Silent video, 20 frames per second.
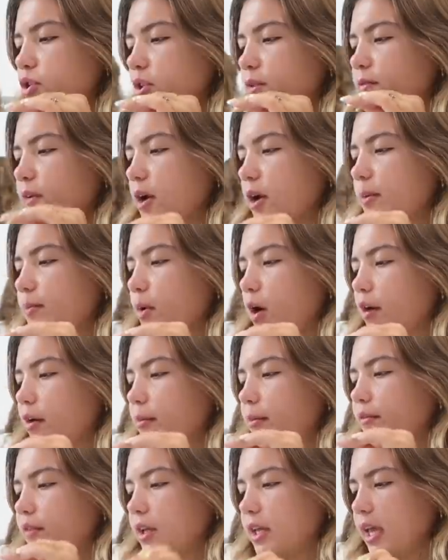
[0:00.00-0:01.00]
to the very
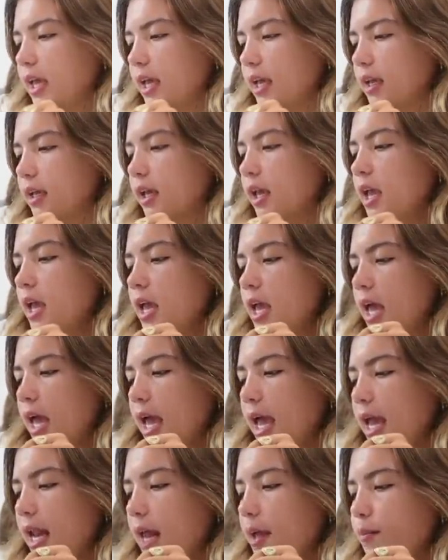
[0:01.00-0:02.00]
bottom of the cake.
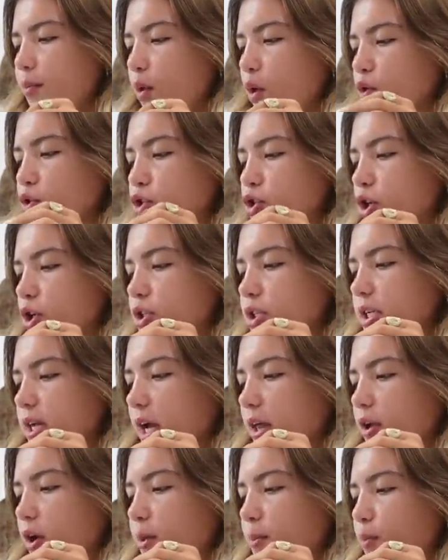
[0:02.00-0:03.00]
In a bowl, stir
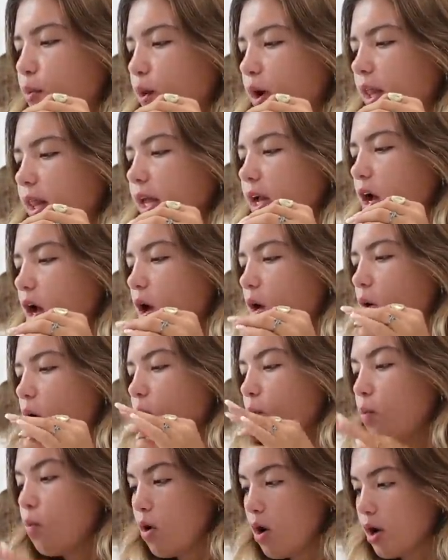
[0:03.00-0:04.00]
together boiling
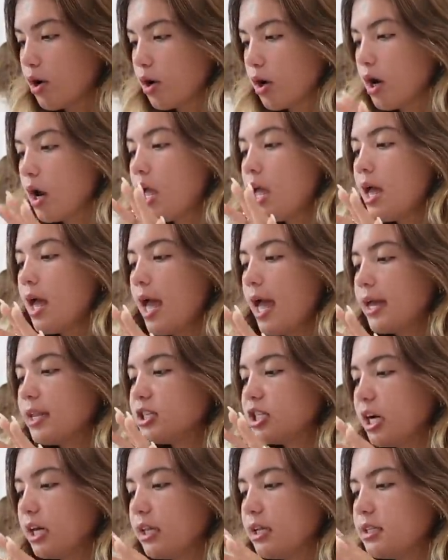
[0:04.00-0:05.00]
water and
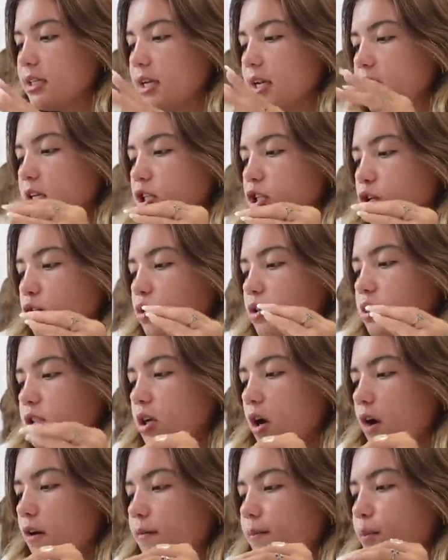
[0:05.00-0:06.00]
gelatin until
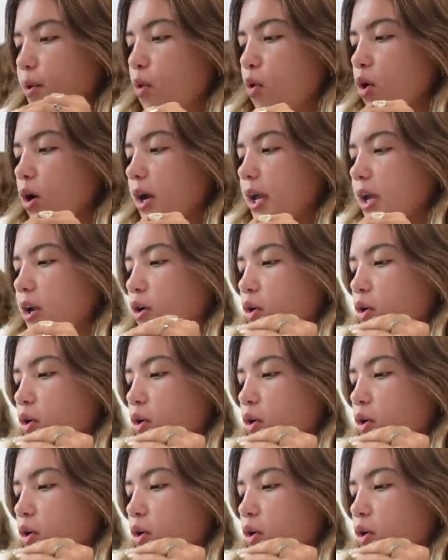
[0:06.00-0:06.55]
dissolved. Pour in